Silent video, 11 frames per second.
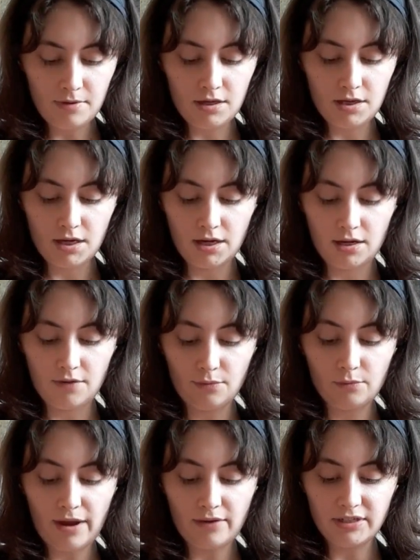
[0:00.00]
Rounding
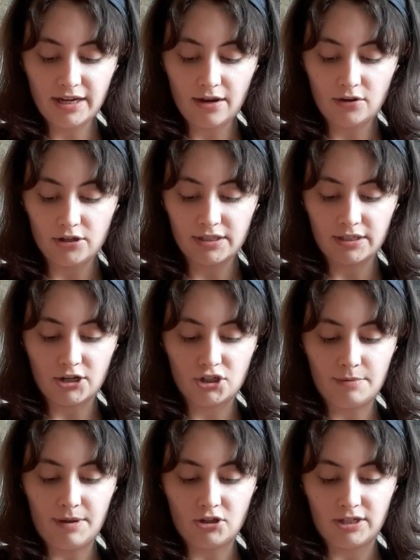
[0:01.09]
out our discussion about Jessie
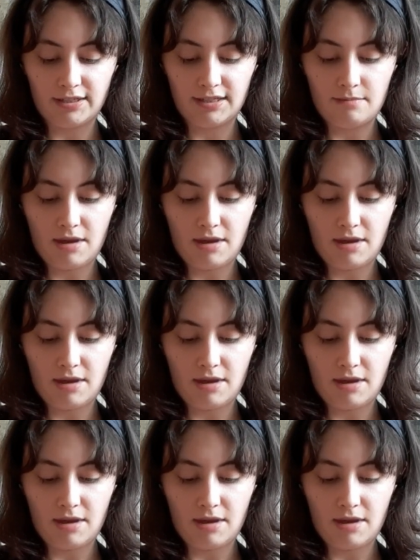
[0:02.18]
May.